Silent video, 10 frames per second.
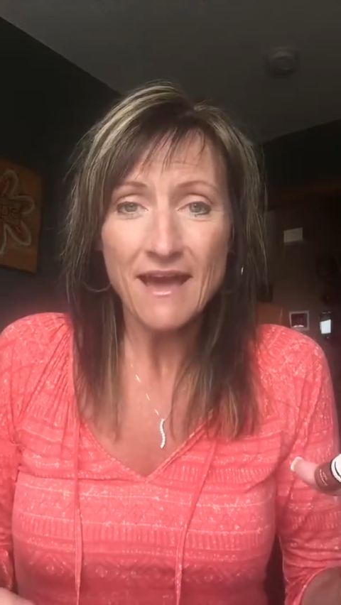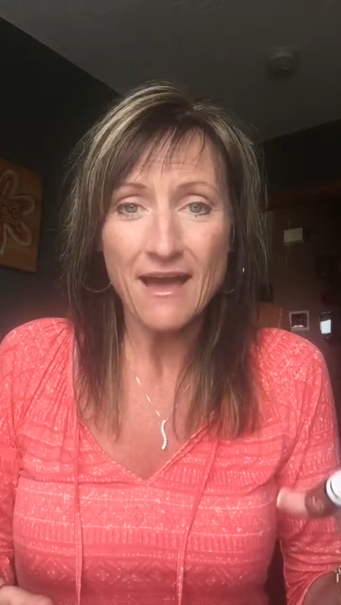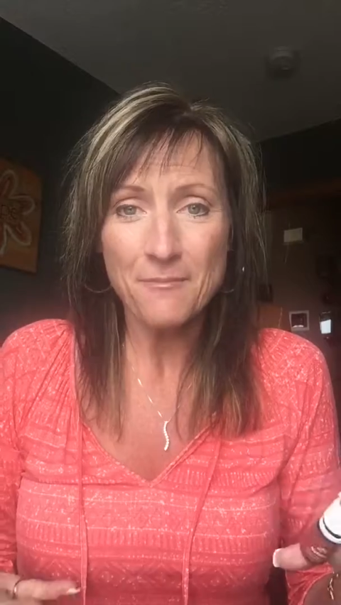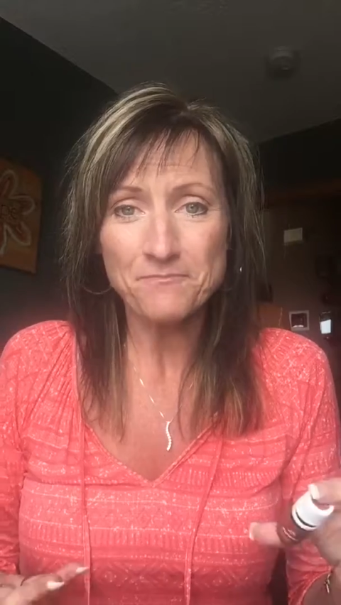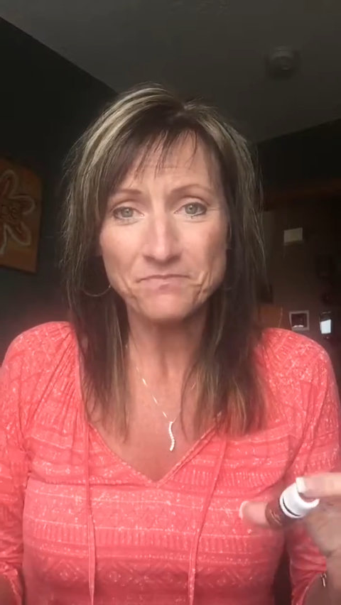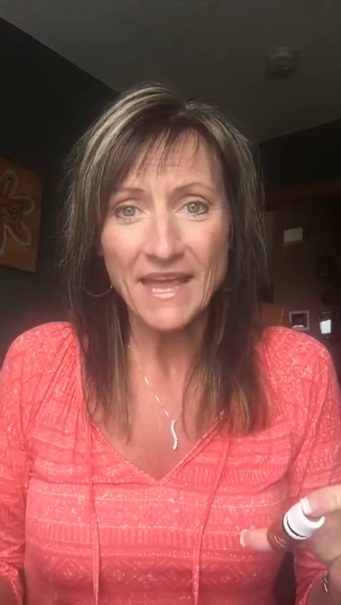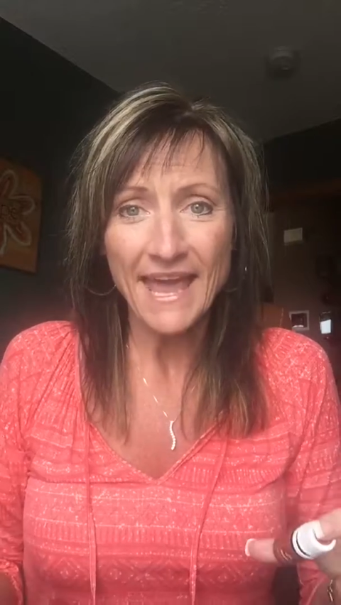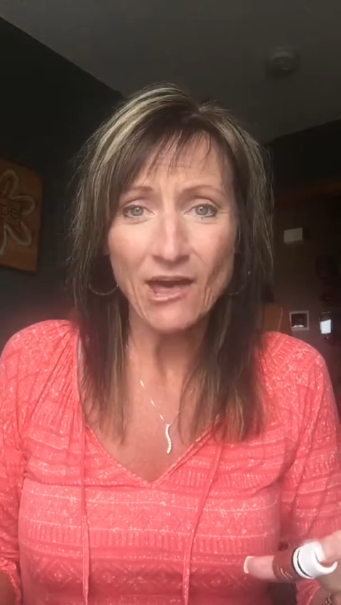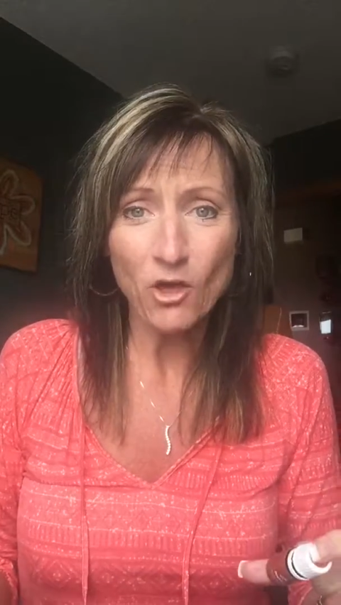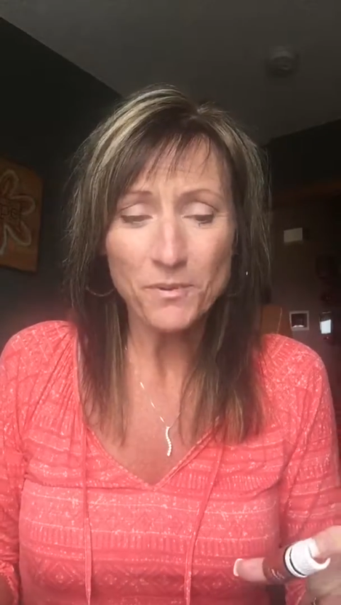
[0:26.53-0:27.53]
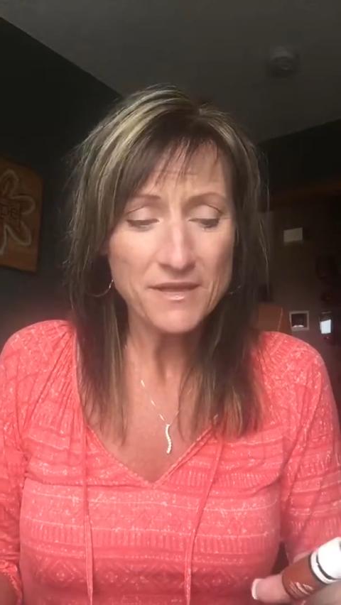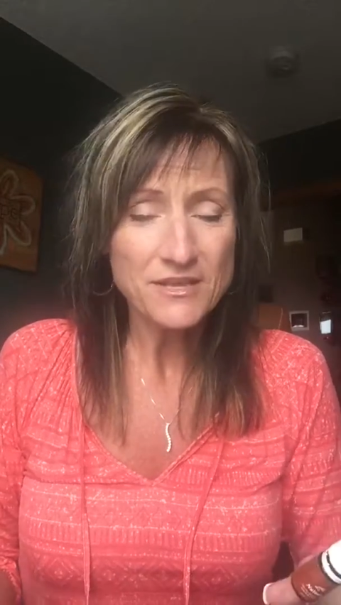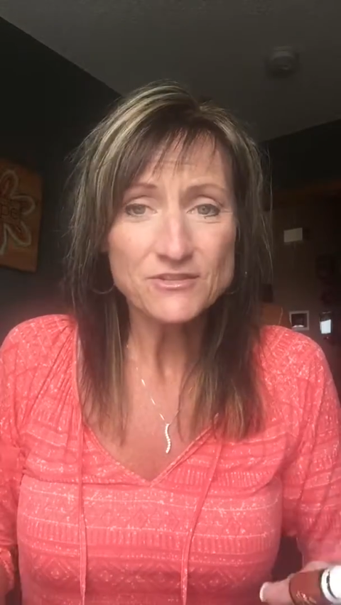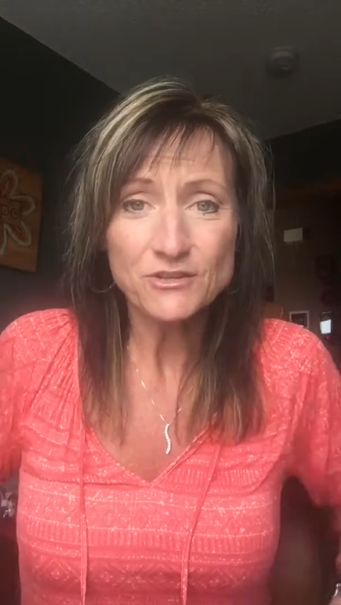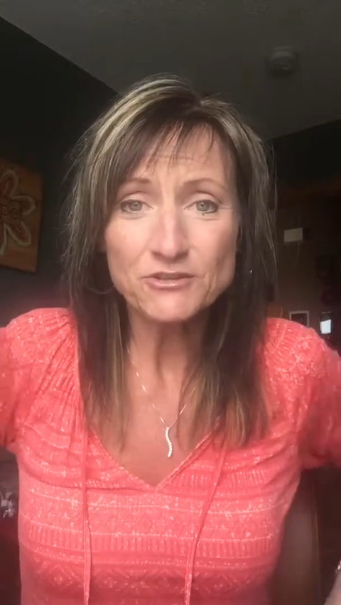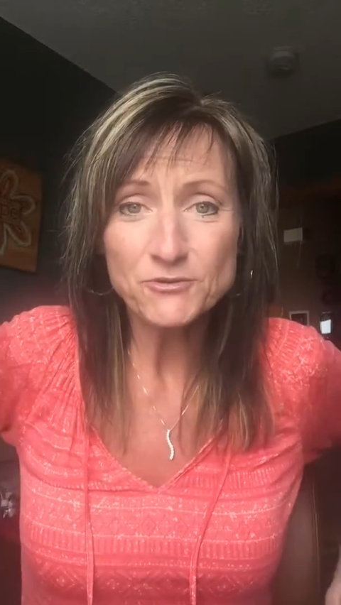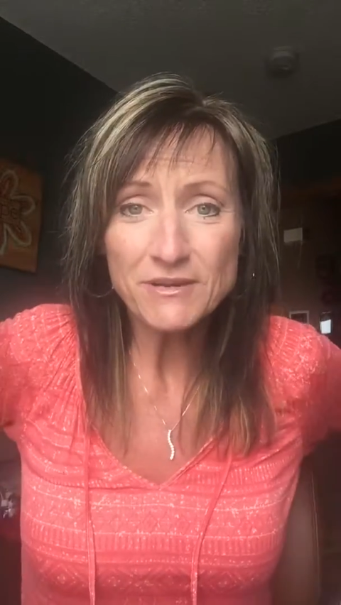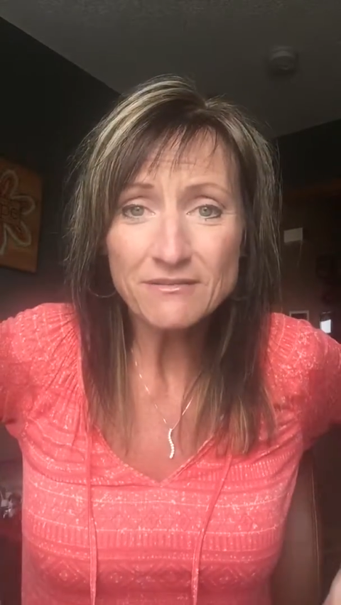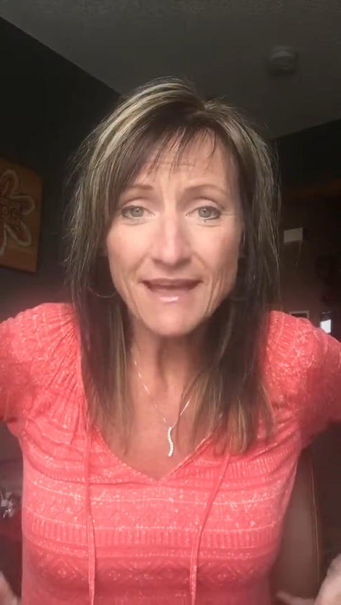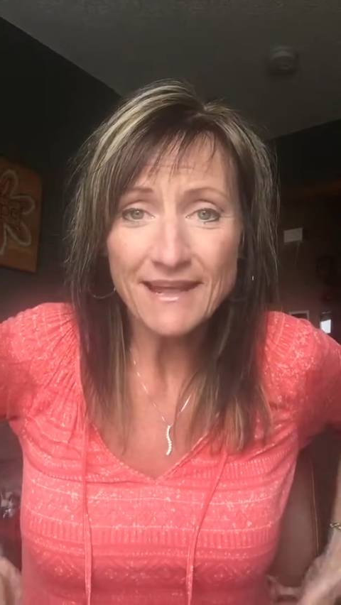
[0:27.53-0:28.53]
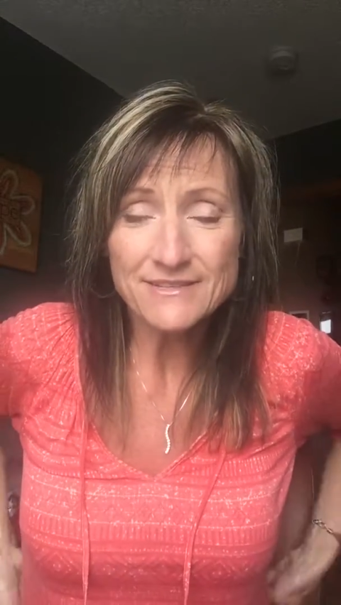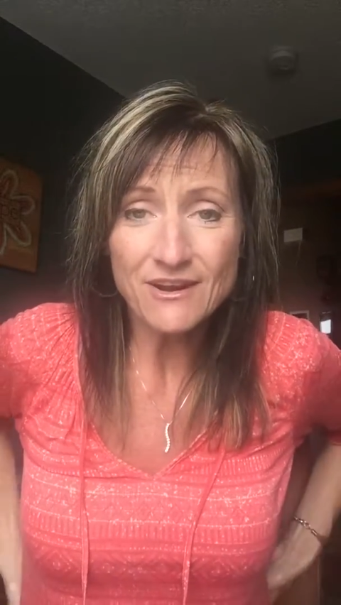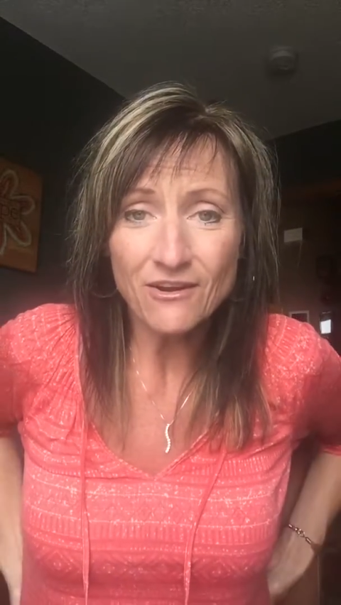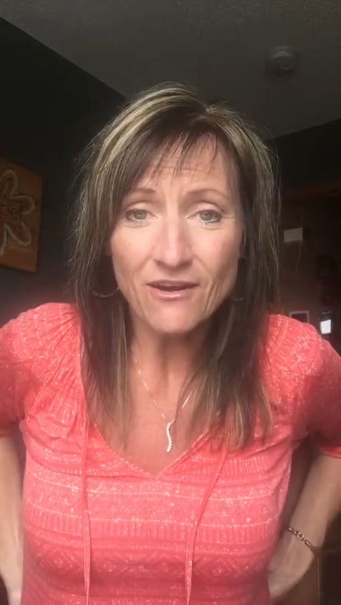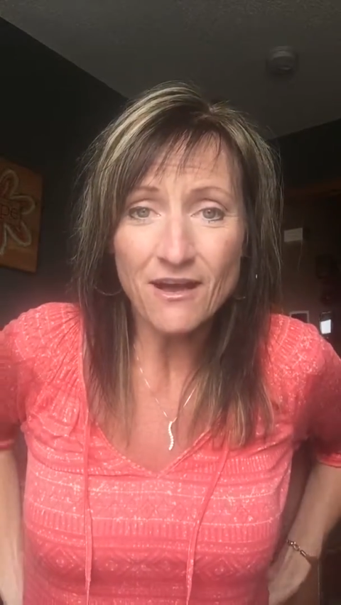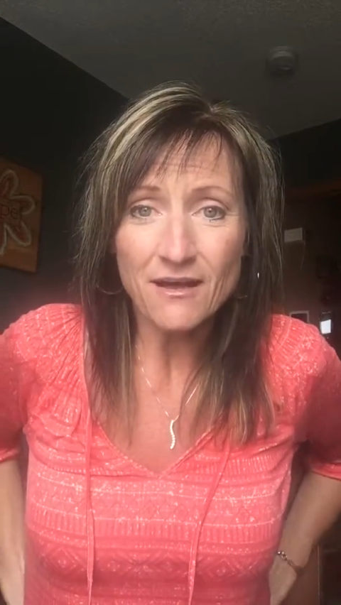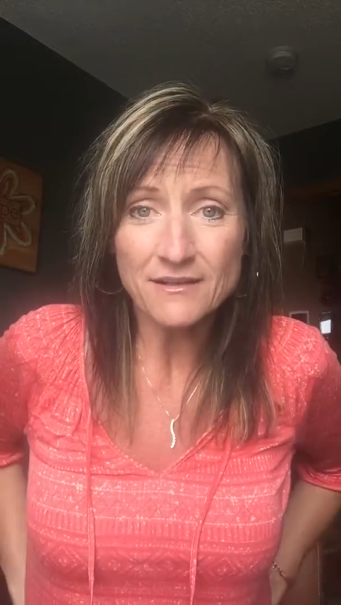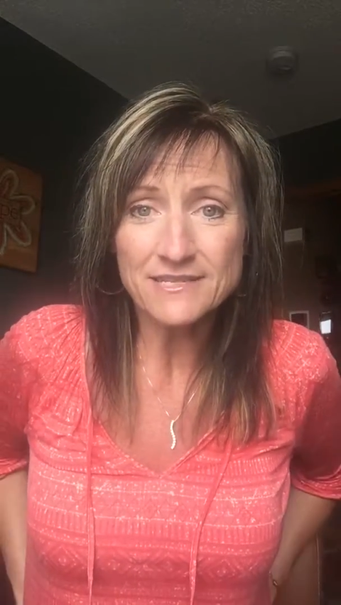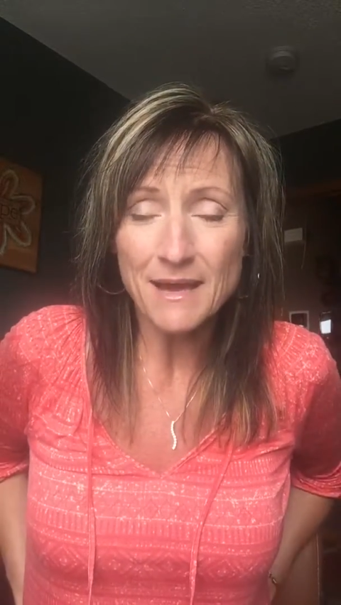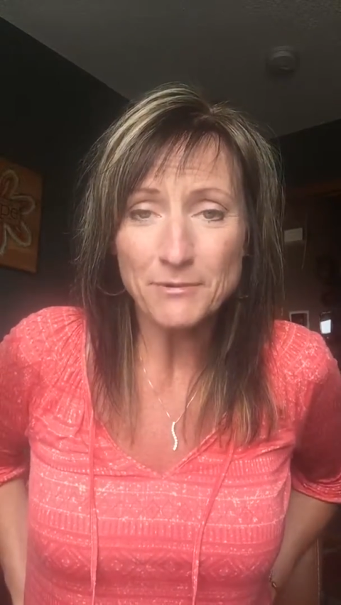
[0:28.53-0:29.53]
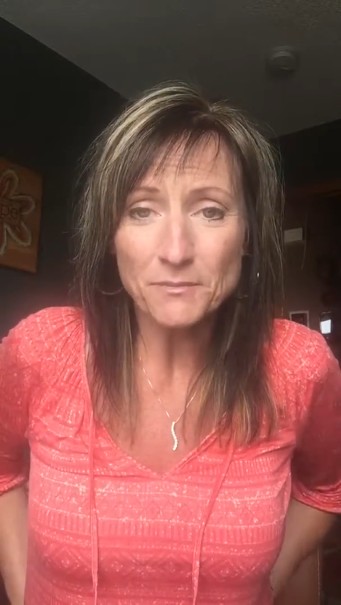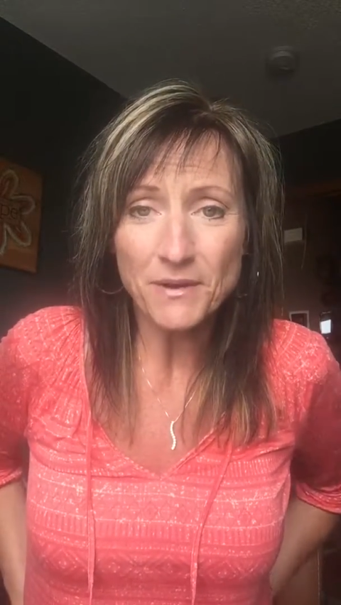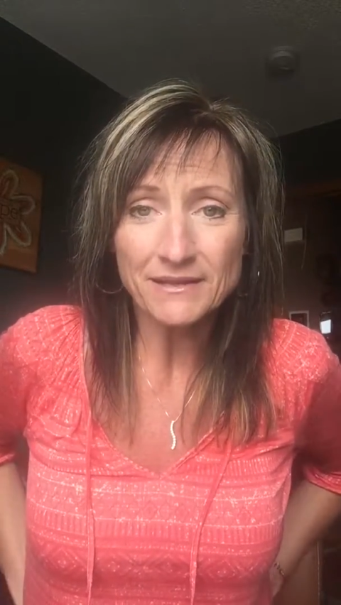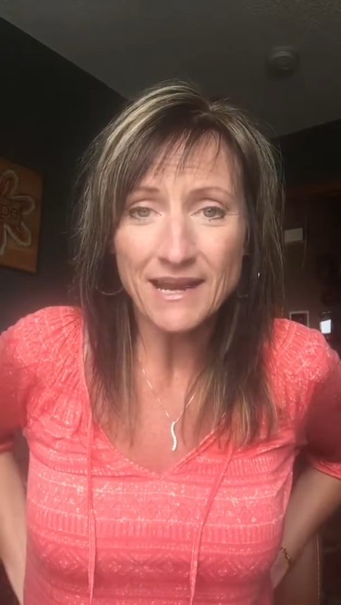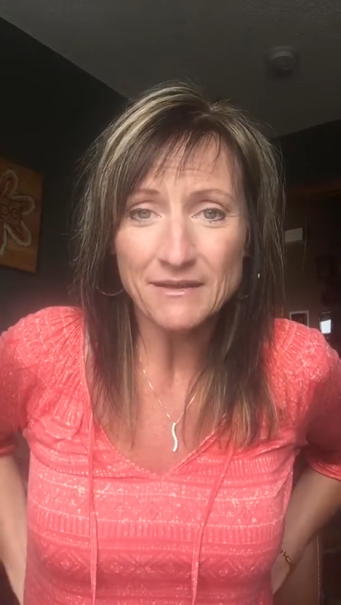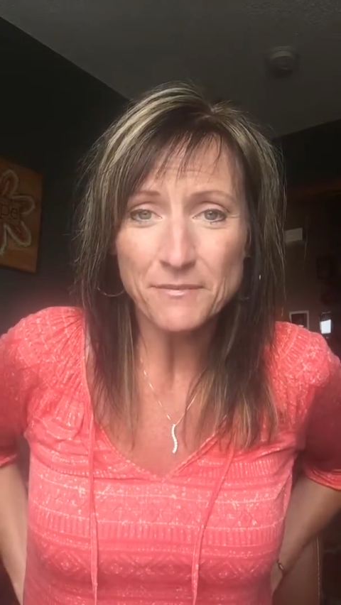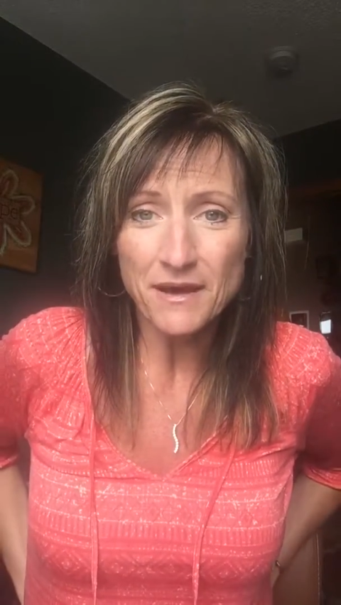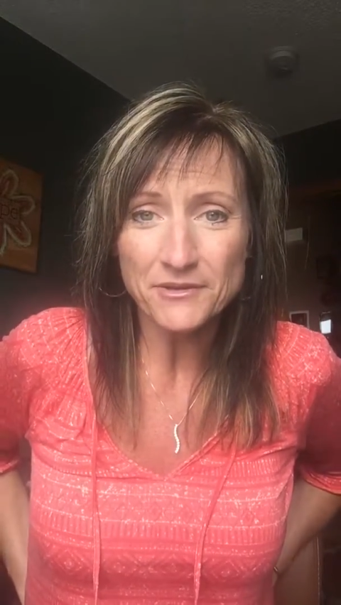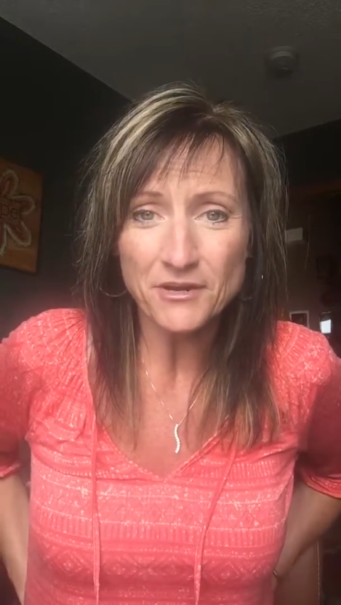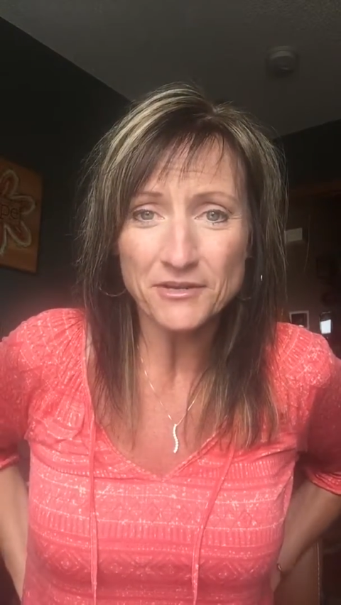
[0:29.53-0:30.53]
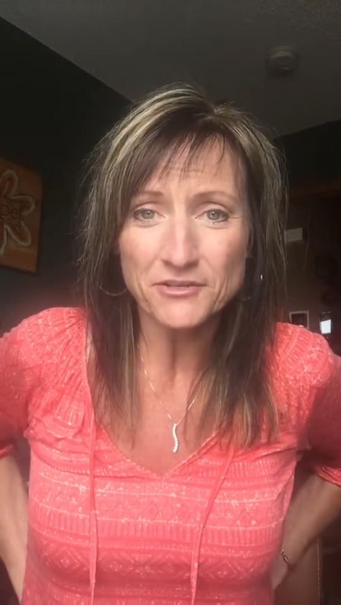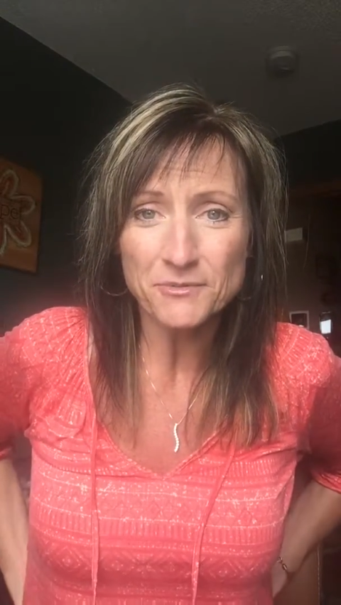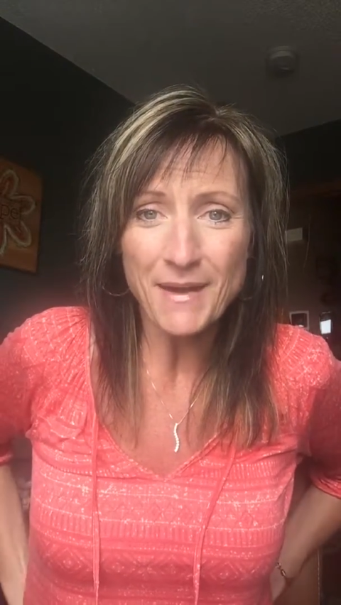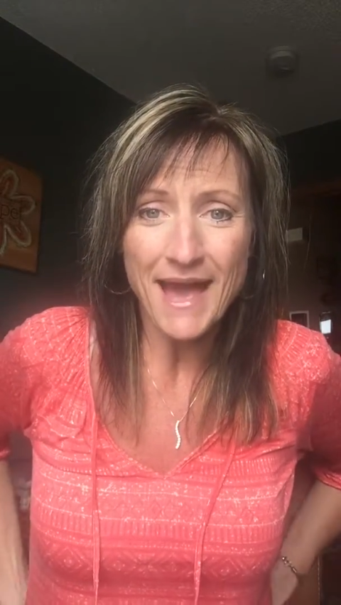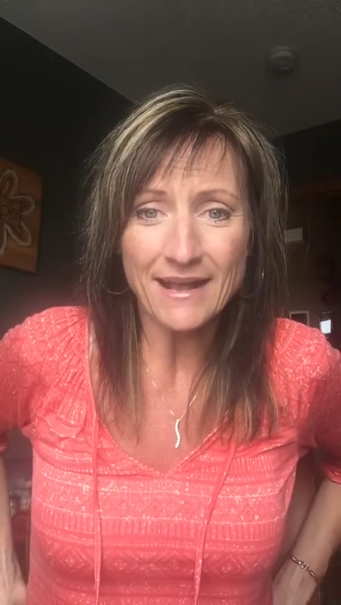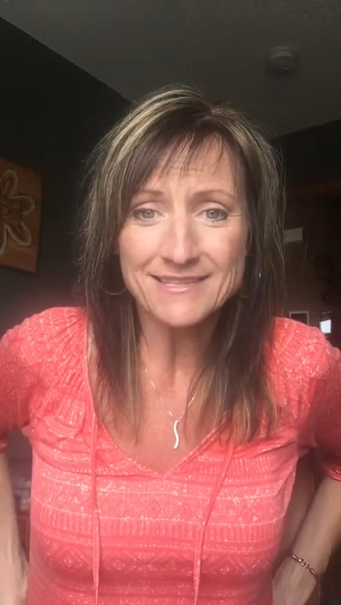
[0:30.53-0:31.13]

um, help. So your adrenal glands are on top of your butt, kind of under, under your back.